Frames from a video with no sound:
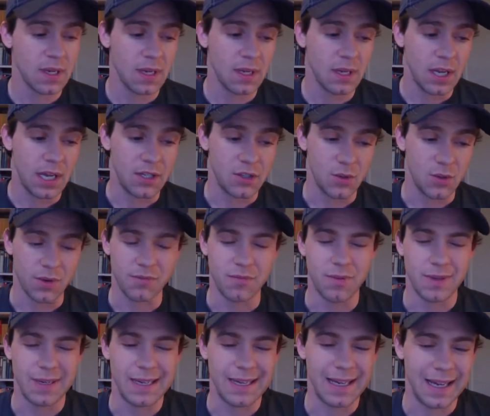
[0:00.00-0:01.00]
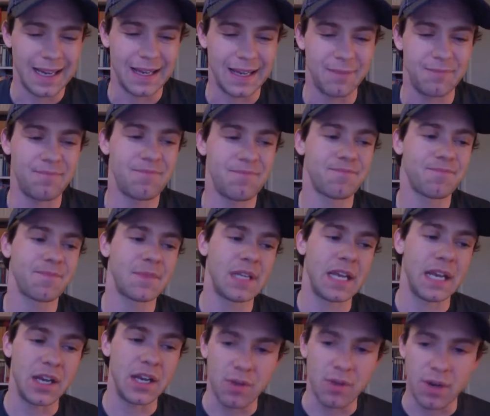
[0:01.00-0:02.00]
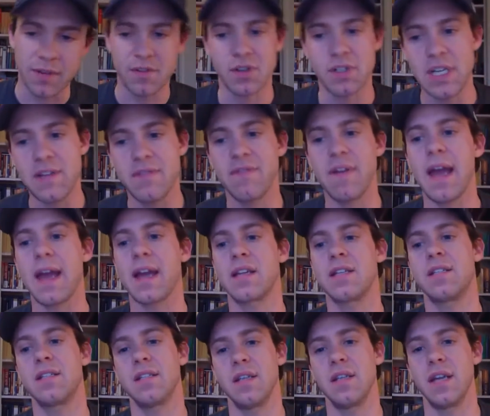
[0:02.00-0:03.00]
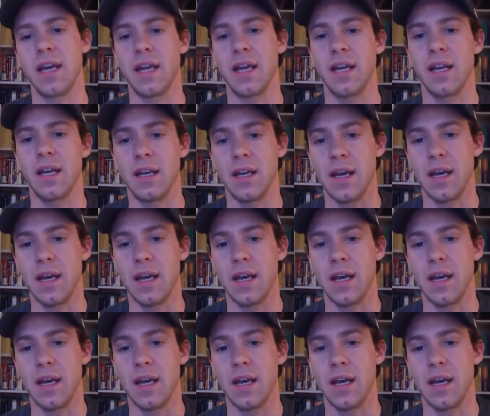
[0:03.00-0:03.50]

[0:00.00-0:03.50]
in sort of getting rid of your defects and,